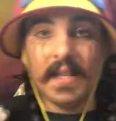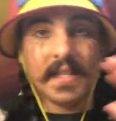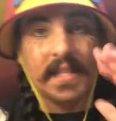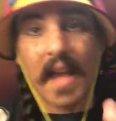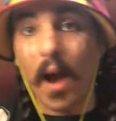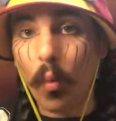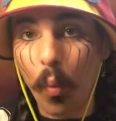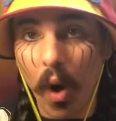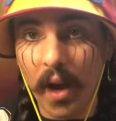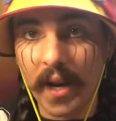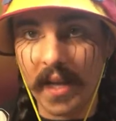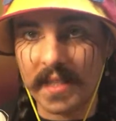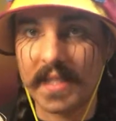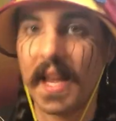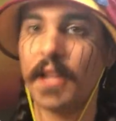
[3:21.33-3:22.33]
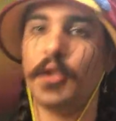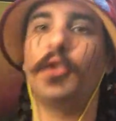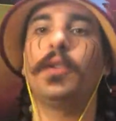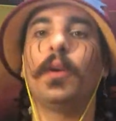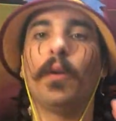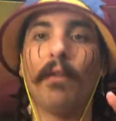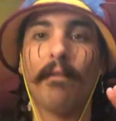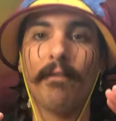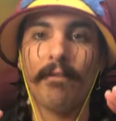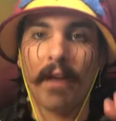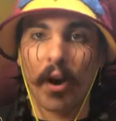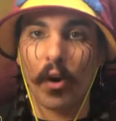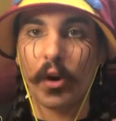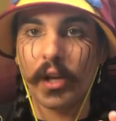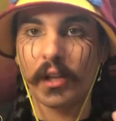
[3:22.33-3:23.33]
In set one and set two, there were
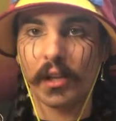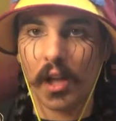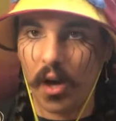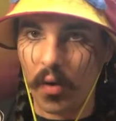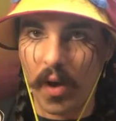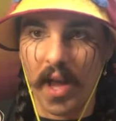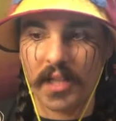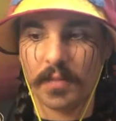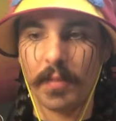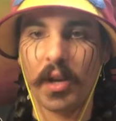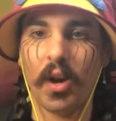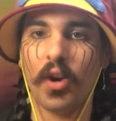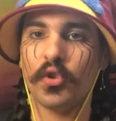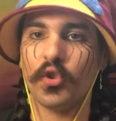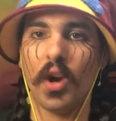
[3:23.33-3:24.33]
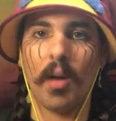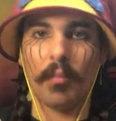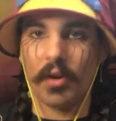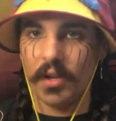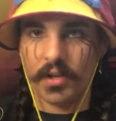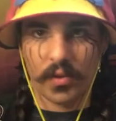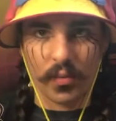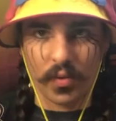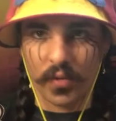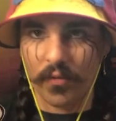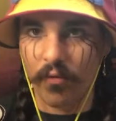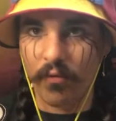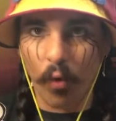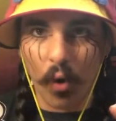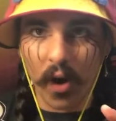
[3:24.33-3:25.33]
very low SPR drop rates. There was
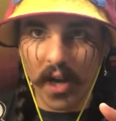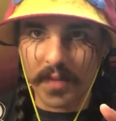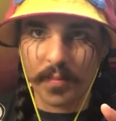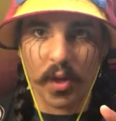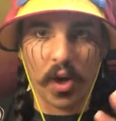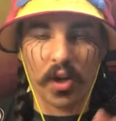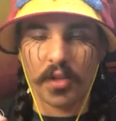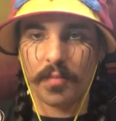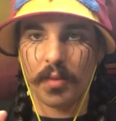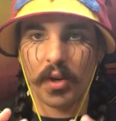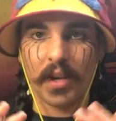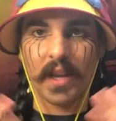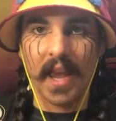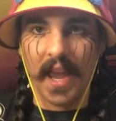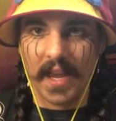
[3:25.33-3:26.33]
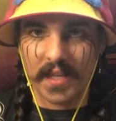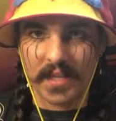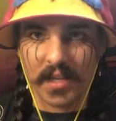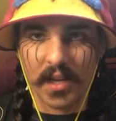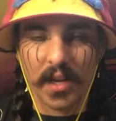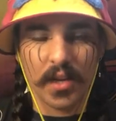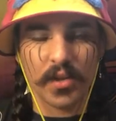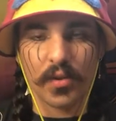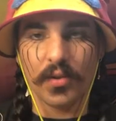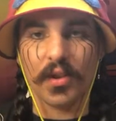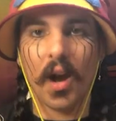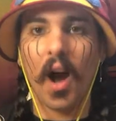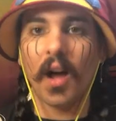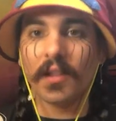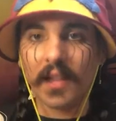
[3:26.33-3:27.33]
four SPRs per case. So it's
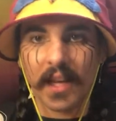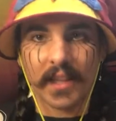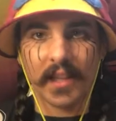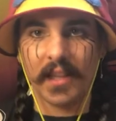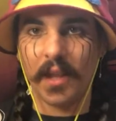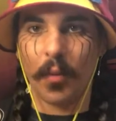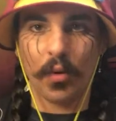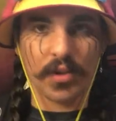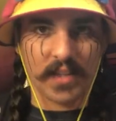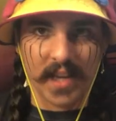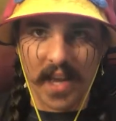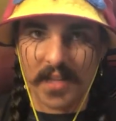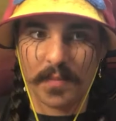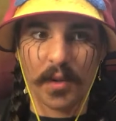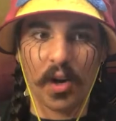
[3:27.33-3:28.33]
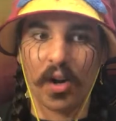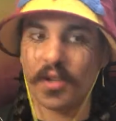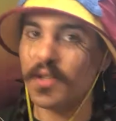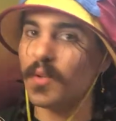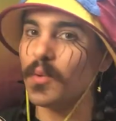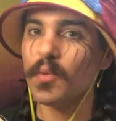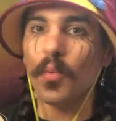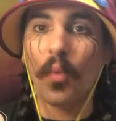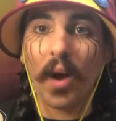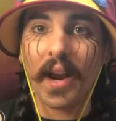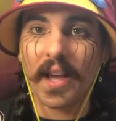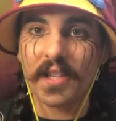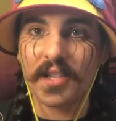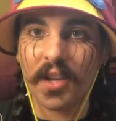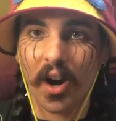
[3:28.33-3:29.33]
unlikely that we'll see SPRs. There was one
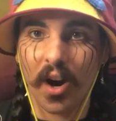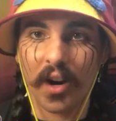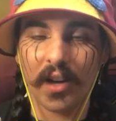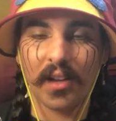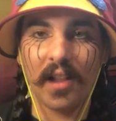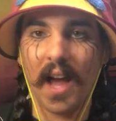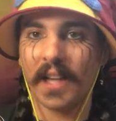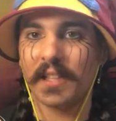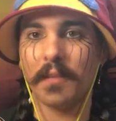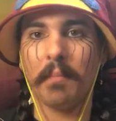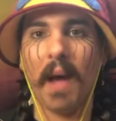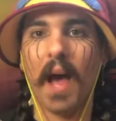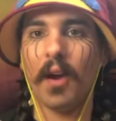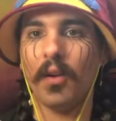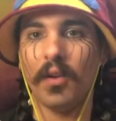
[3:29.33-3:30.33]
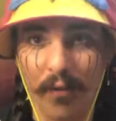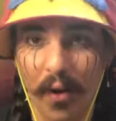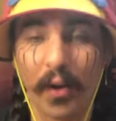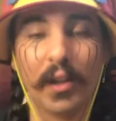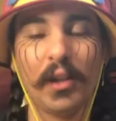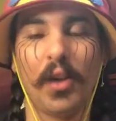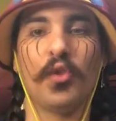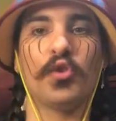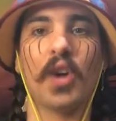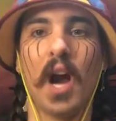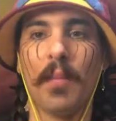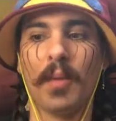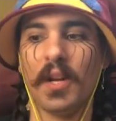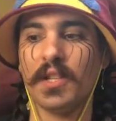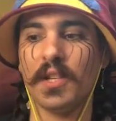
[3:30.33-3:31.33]
SCR in Galactic Battle. Very low
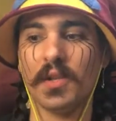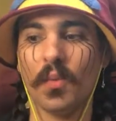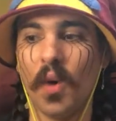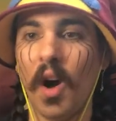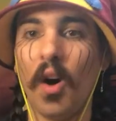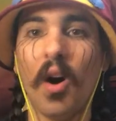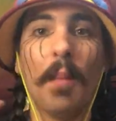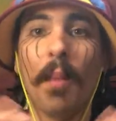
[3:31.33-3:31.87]
drop rates as well.